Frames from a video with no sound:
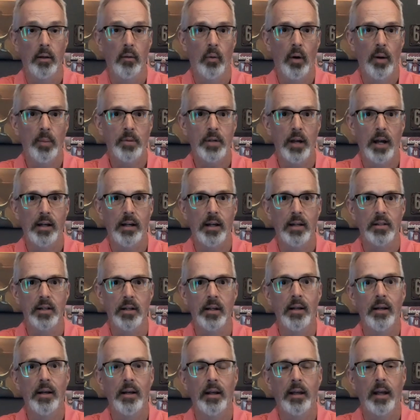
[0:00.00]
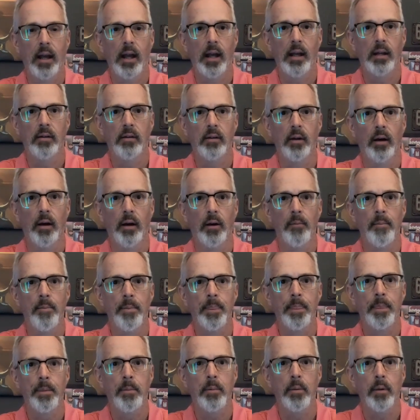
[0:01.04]
The website doesn't indicate
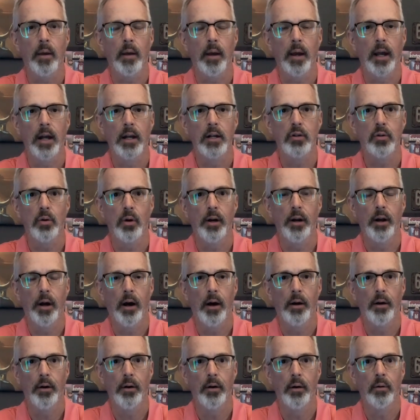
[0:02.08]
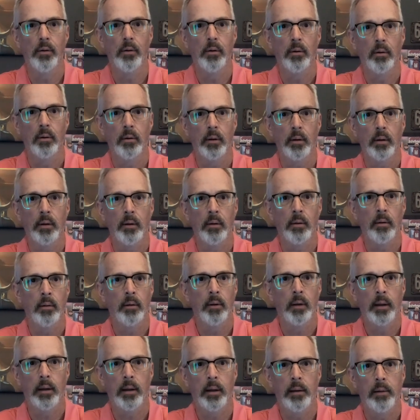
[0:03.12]
Android Auto
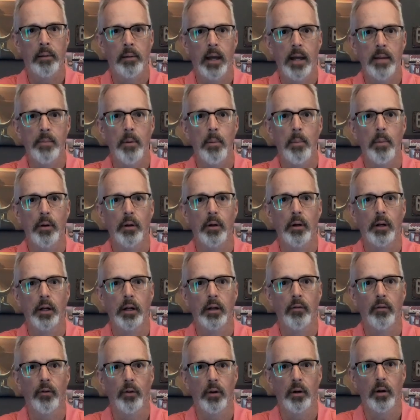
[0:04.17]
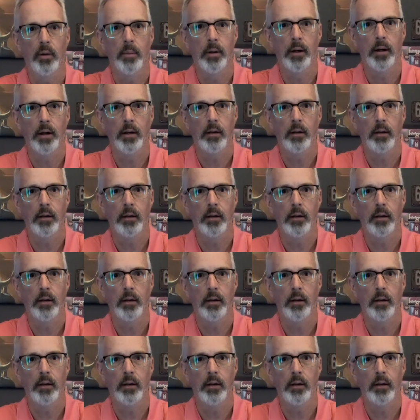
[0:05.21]
capability for their